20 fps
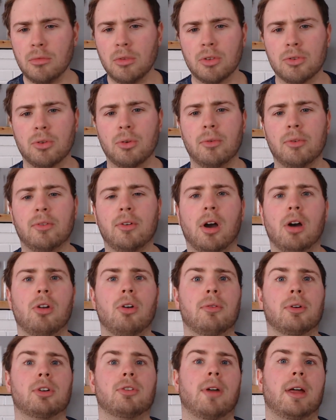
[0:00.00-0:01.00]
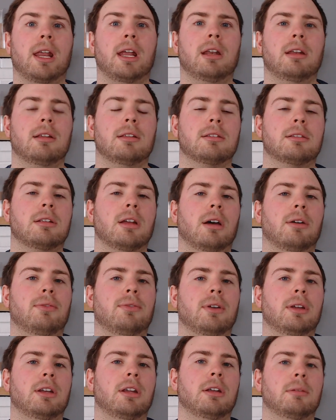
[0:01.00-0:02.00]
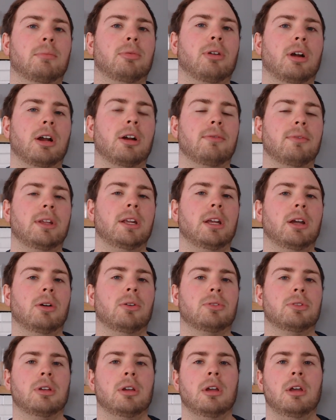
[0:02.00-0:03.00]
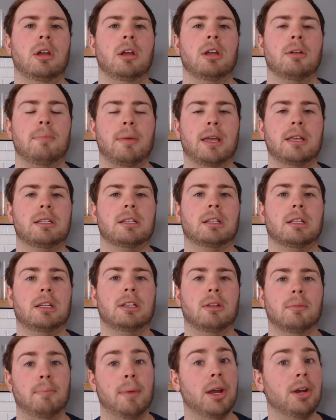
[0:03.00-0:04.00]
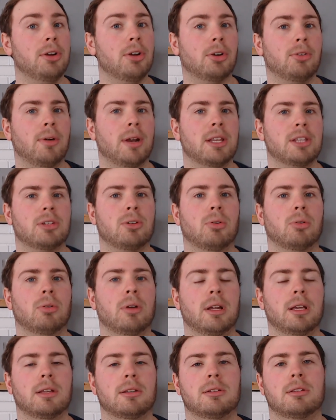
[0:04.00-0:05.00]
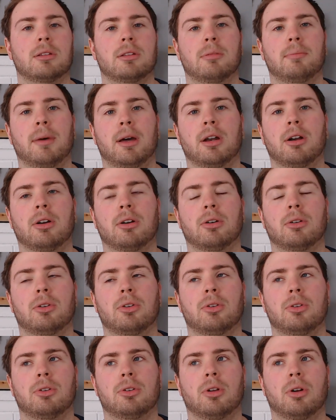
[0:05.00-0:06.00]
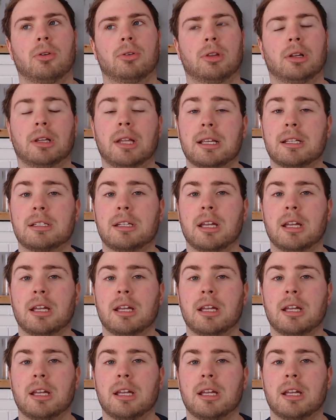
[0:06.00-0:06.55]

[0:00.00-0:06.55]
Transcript: So we've gone over credit and stuff in prior videos. Basically, the better your credit score is, the better, you know, the less